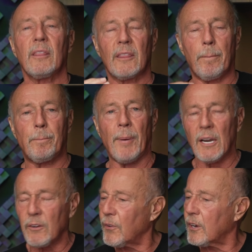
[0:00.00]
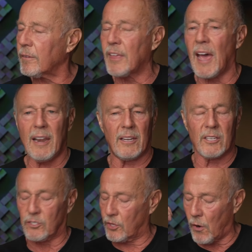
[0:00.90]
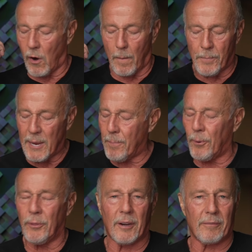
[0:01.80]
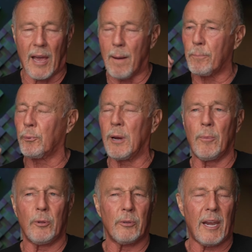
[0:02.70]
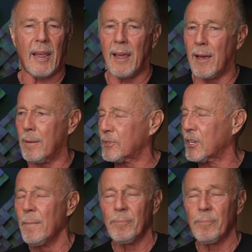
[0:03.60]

The benefit of that is there are people that have got PrimaLuna amps